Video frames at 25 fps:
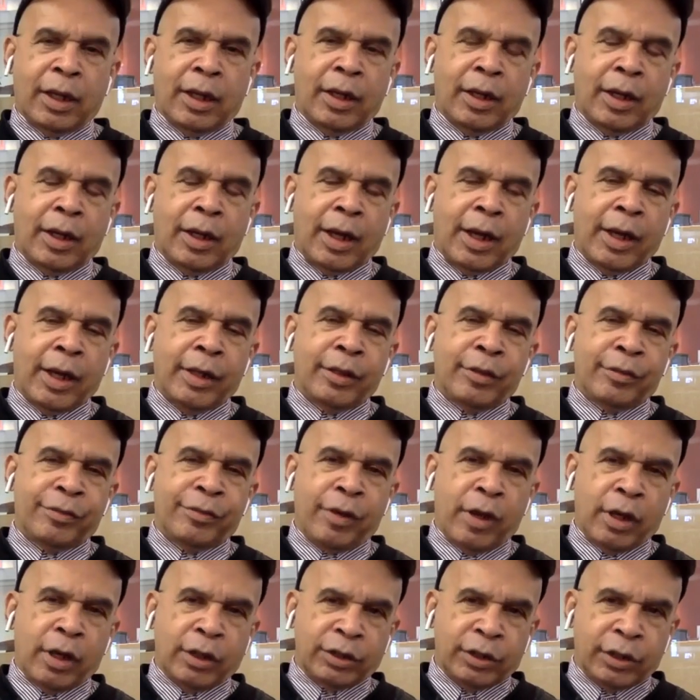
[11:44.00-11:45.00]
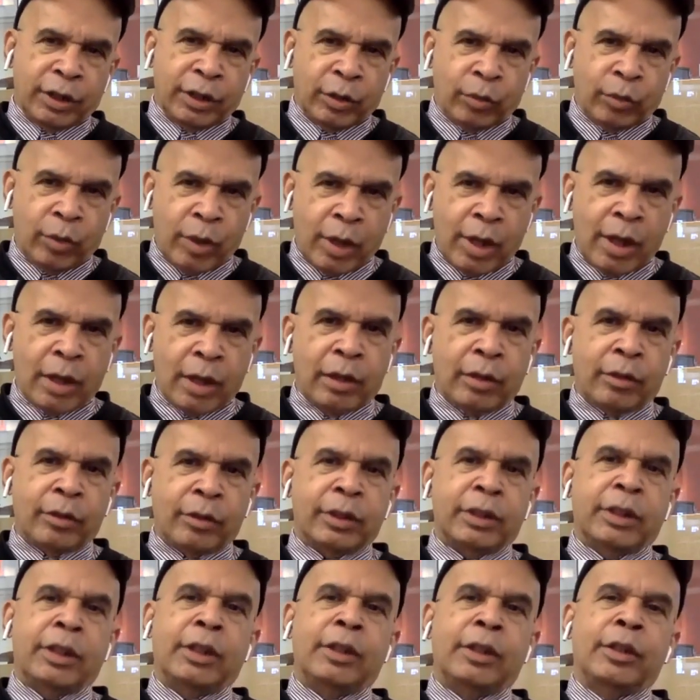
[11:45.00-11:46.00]
either functioning well
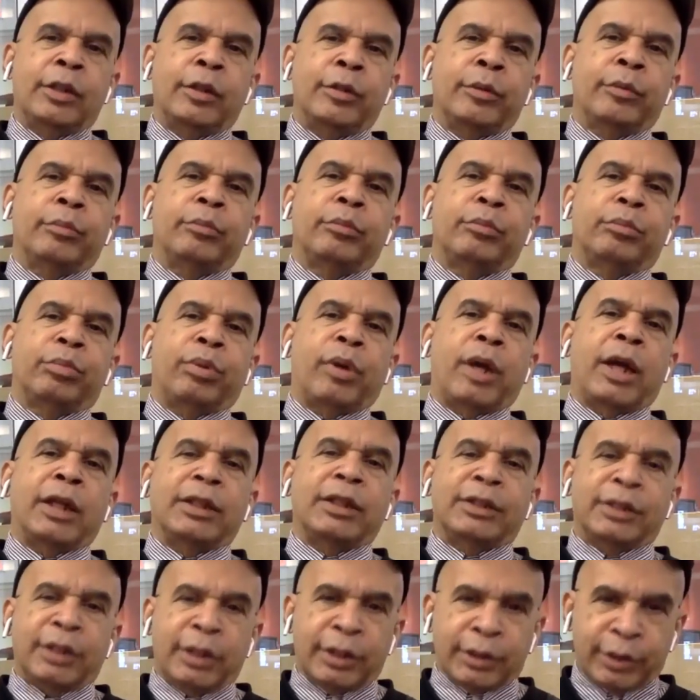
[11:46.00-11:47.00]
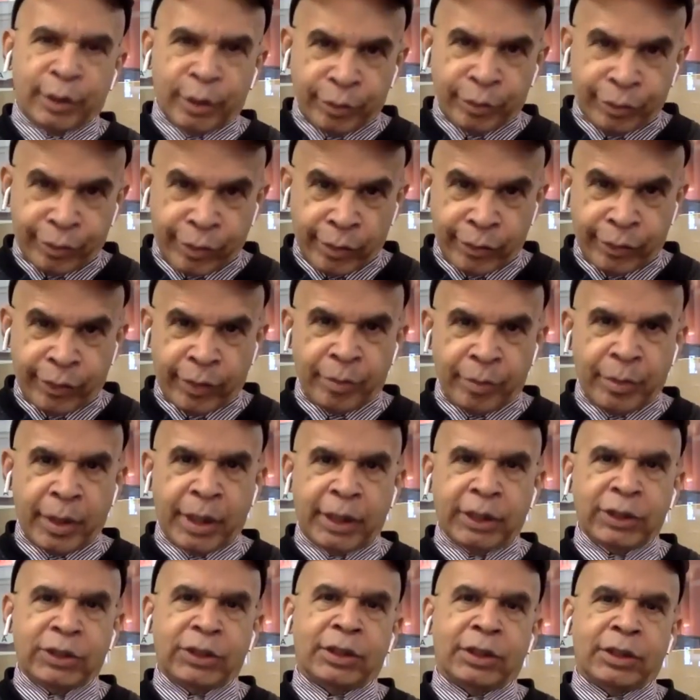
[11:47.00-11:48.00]
or in the process of
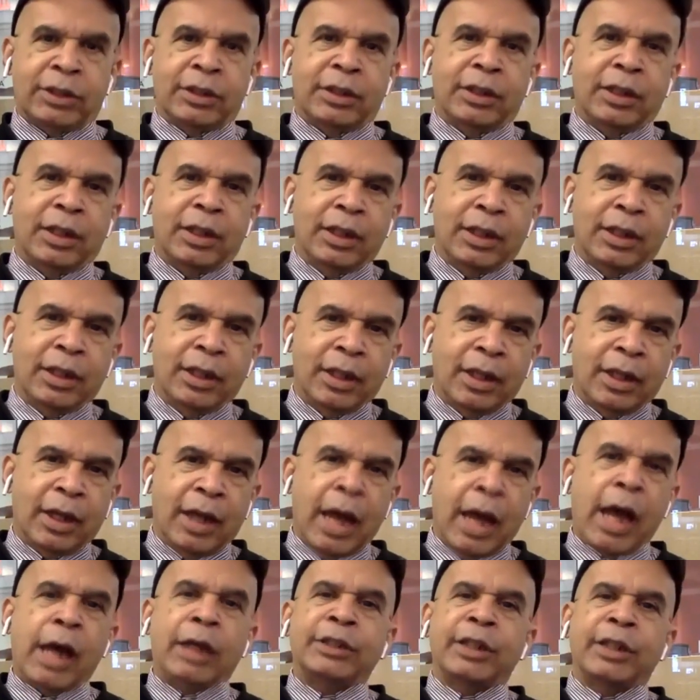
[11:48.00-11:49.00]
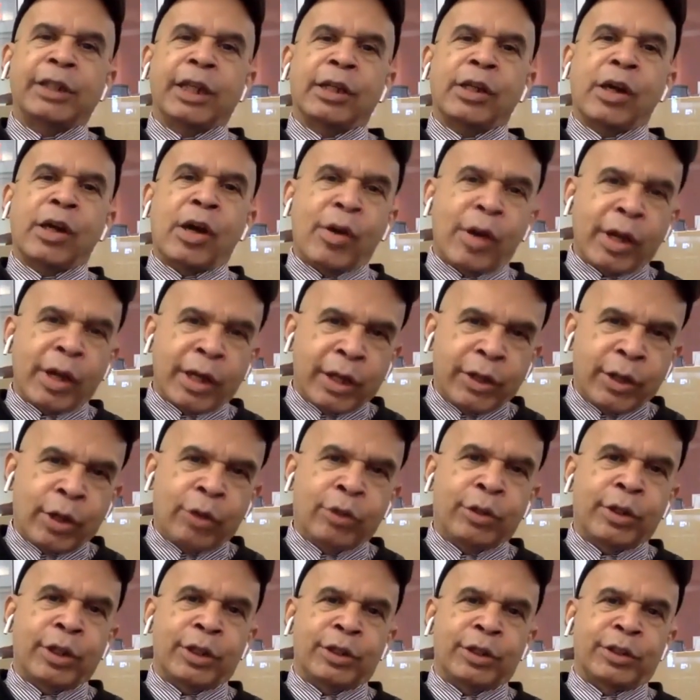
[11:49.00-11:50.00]
formation. How's that going in
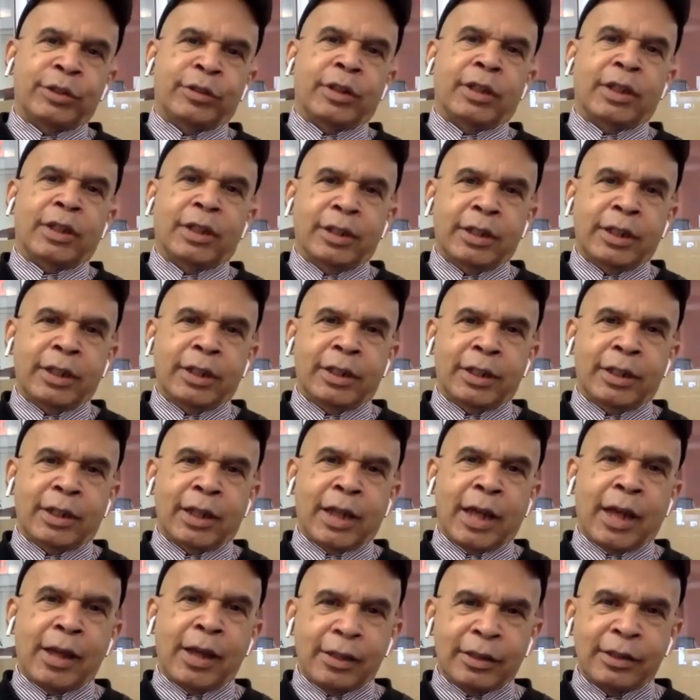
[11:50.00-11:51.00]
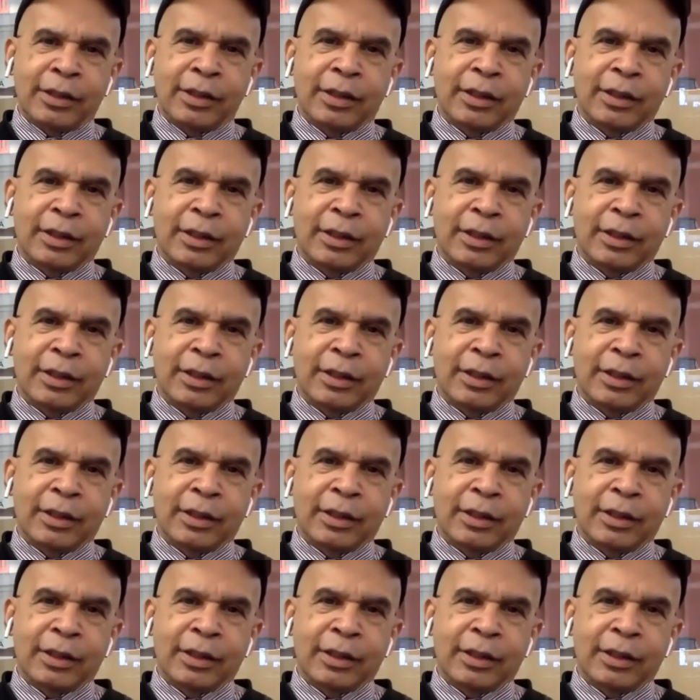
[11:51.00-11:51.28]
your district, Anita?